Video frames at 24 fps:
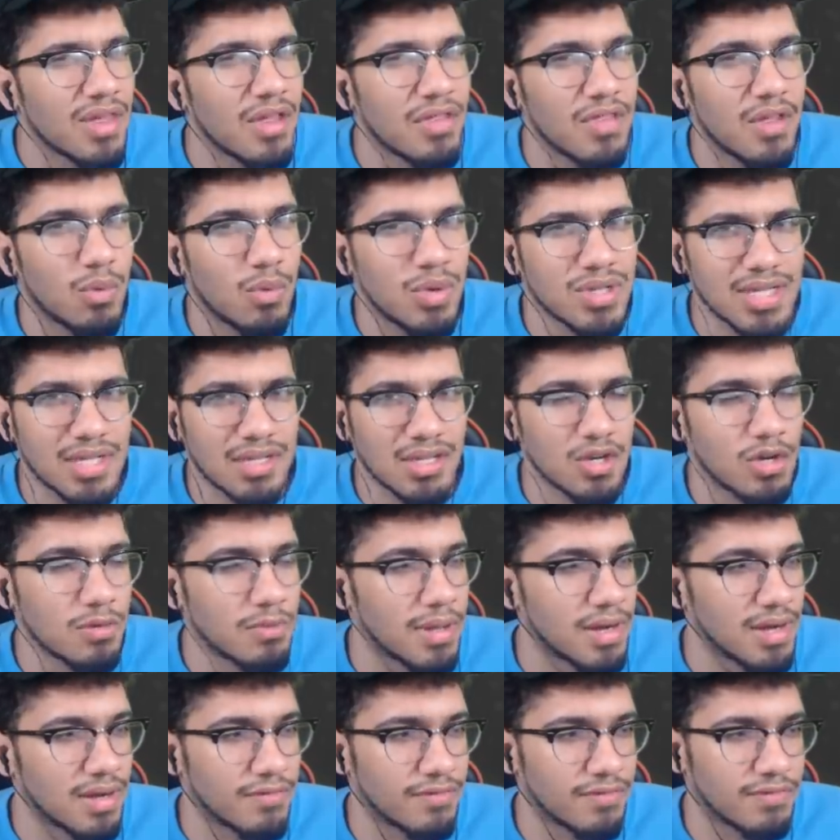there was a little
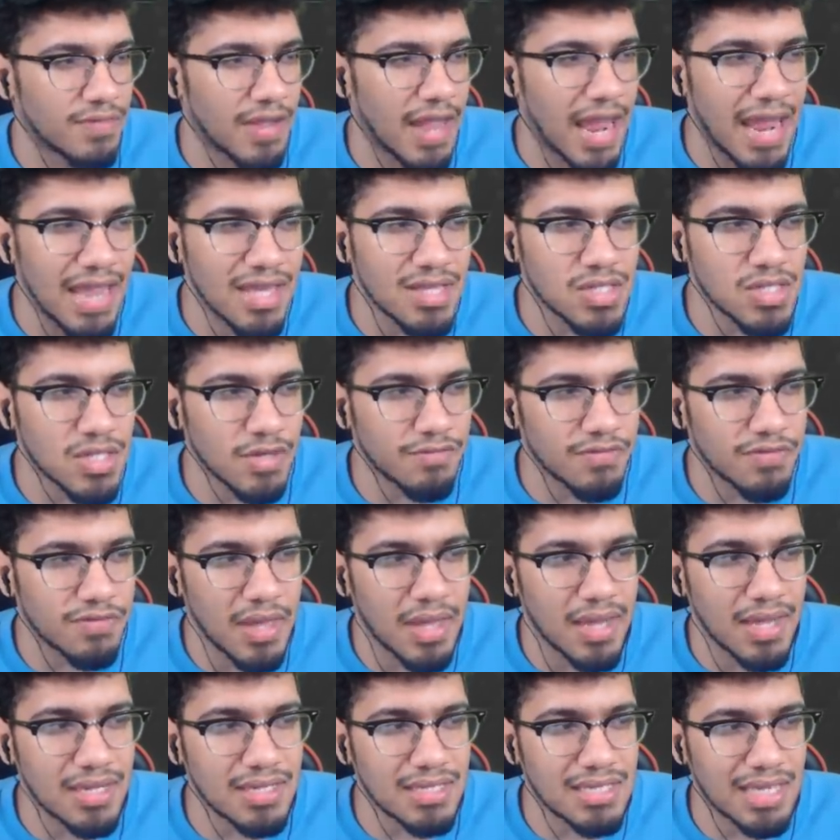bit of hints of
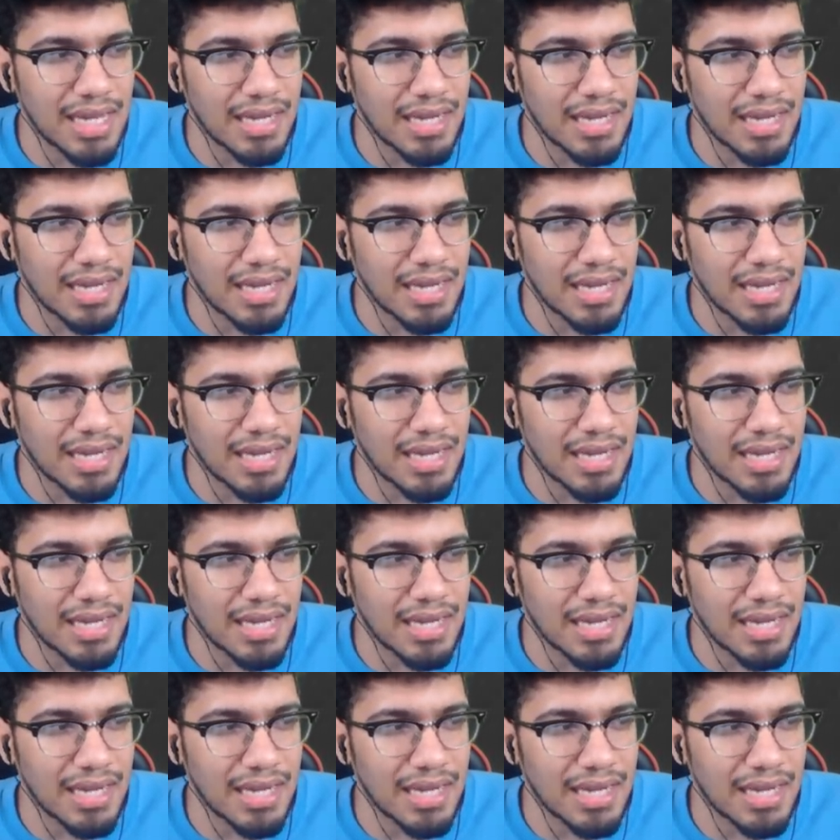things